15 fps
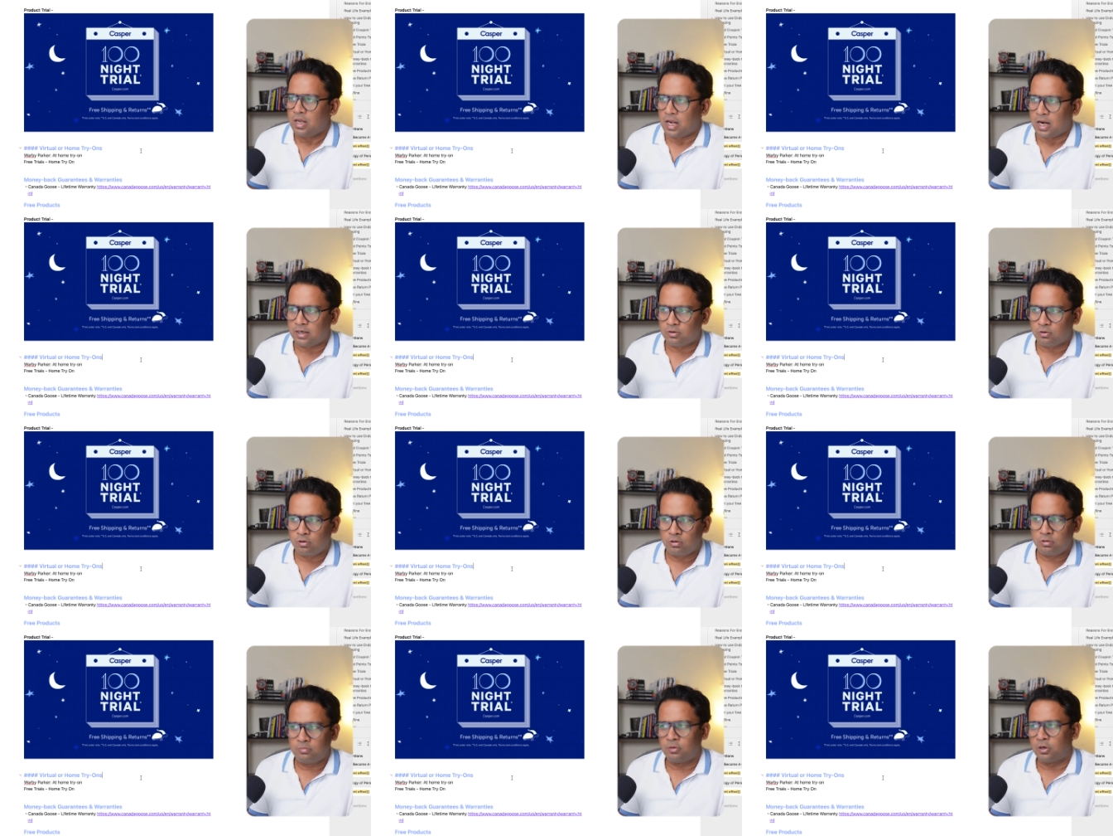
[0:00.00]
at
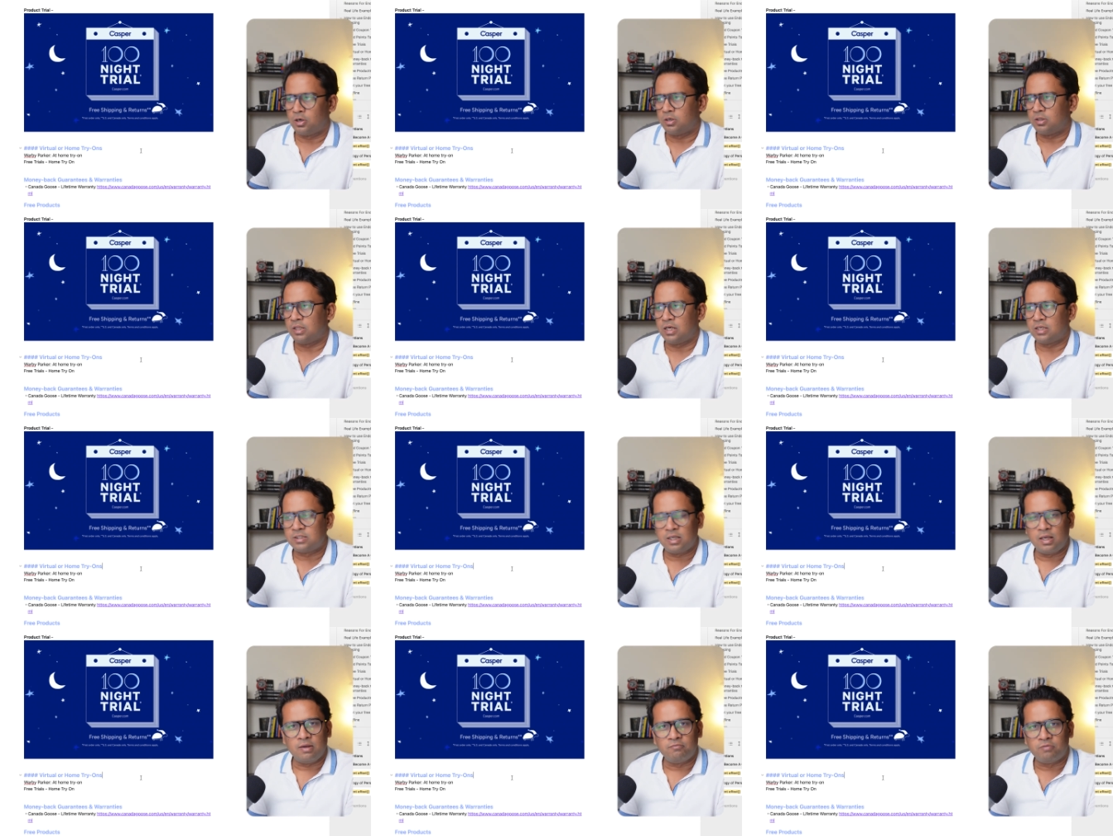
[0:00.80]
home, or there is
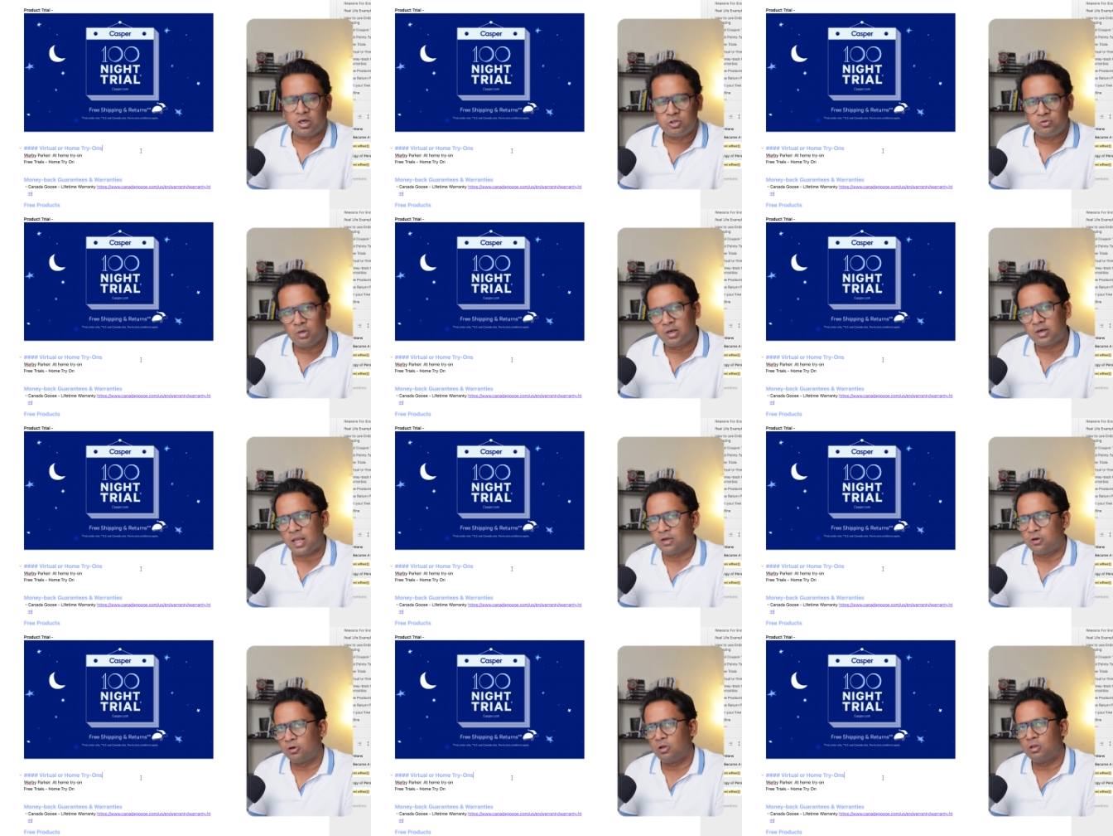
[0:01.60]
a virtual
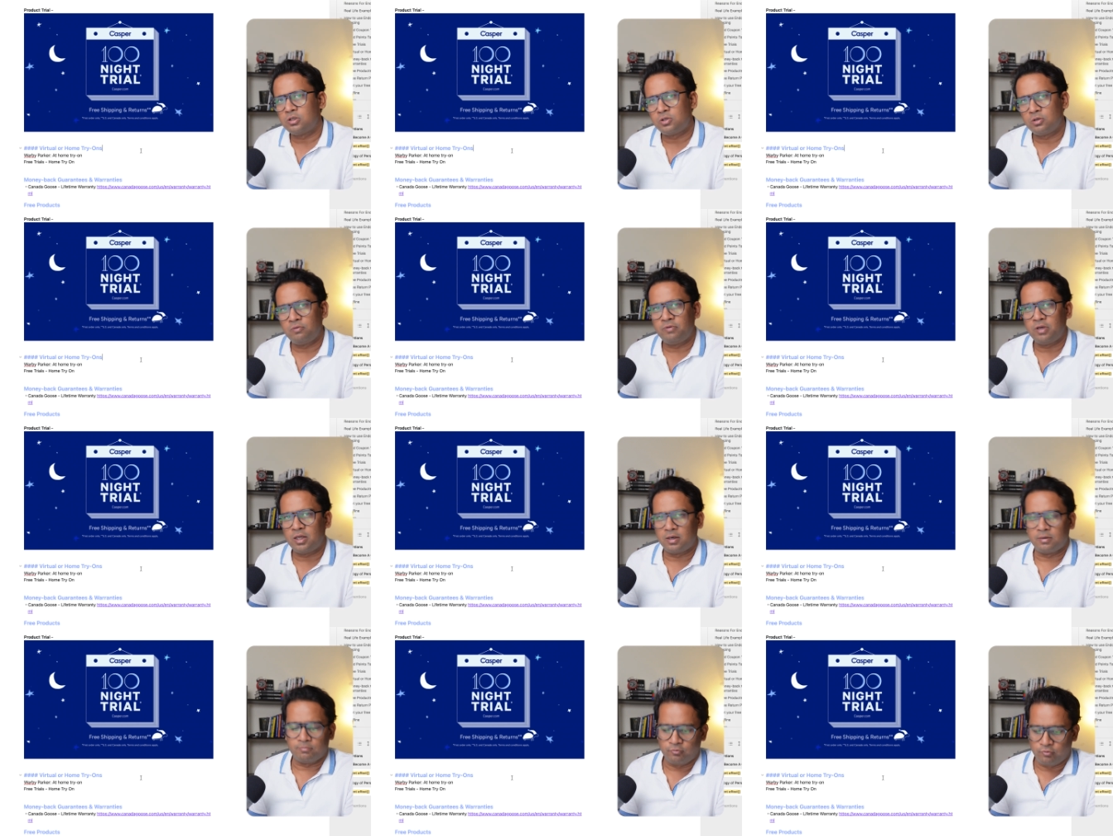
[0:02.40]
try-on also
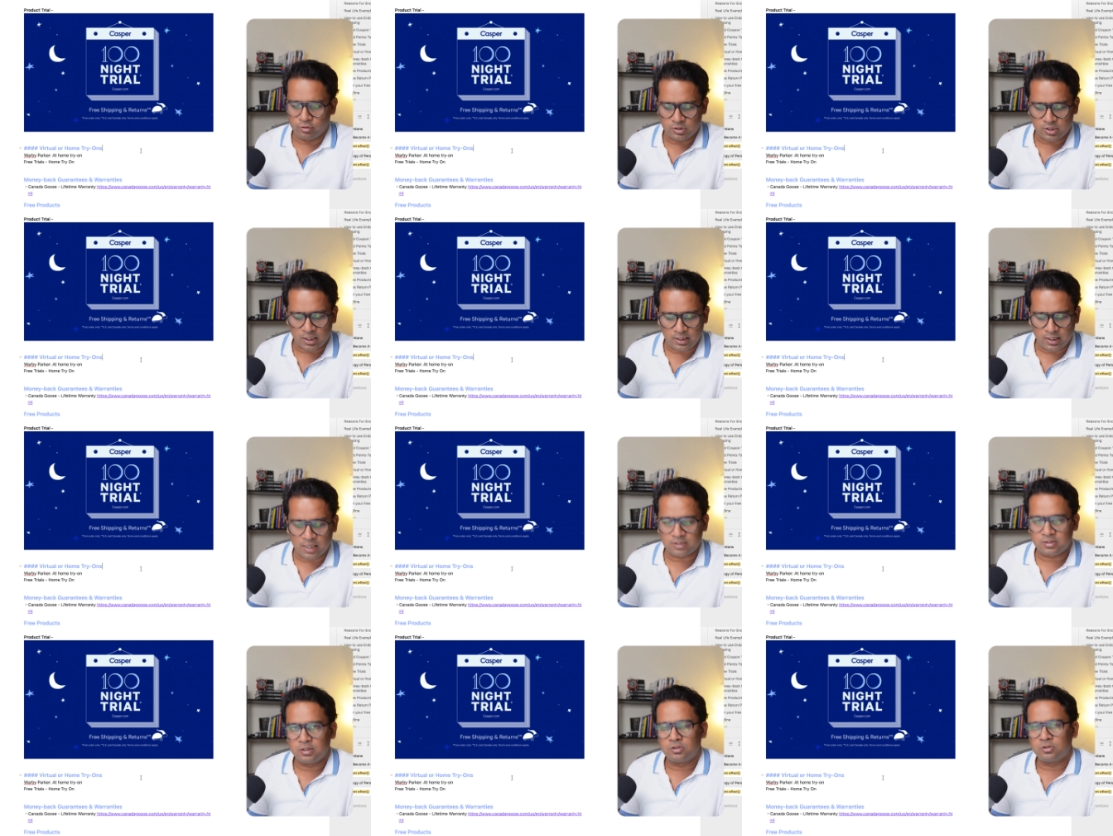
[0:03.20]
where for
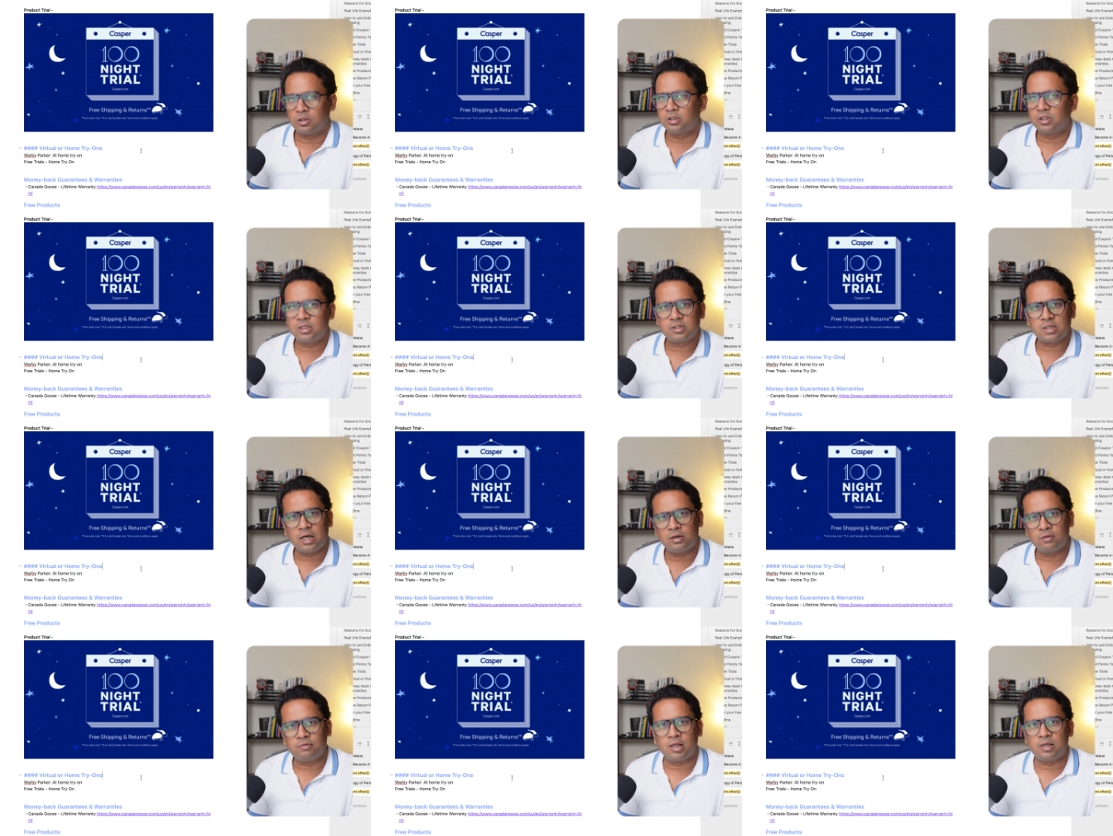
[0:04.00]
sunglasses or this
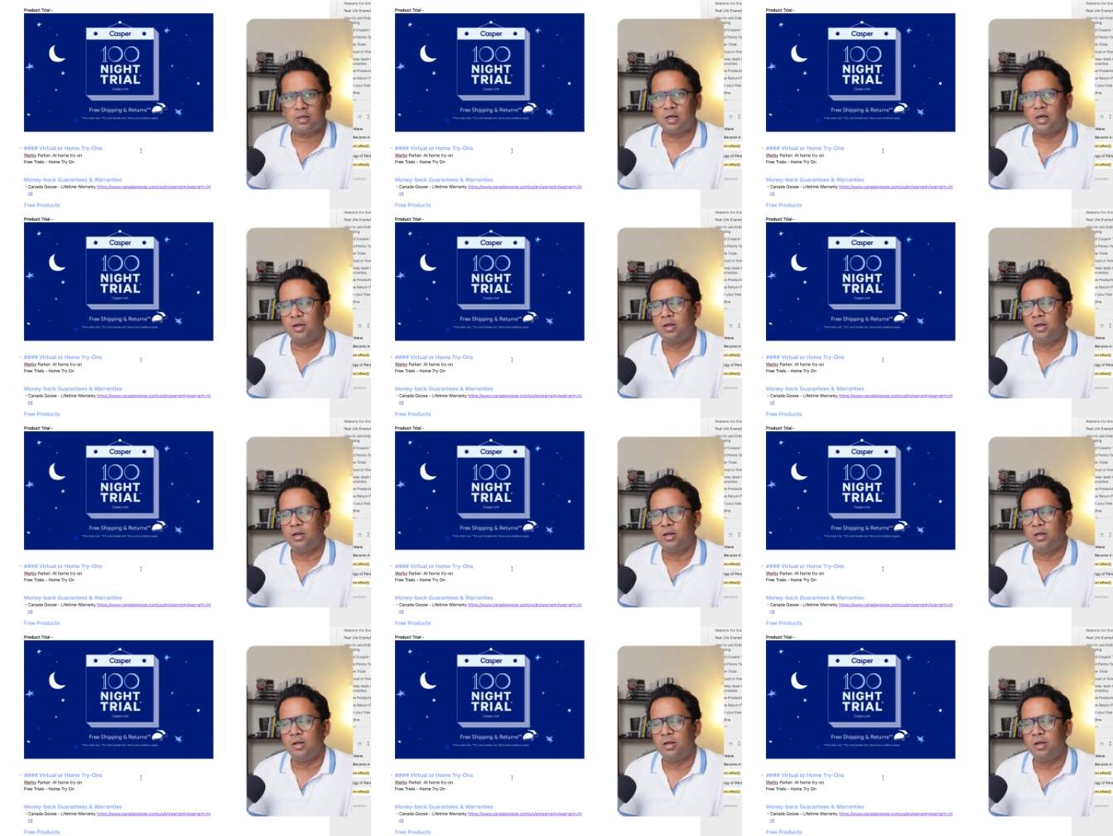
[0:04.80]
kind of like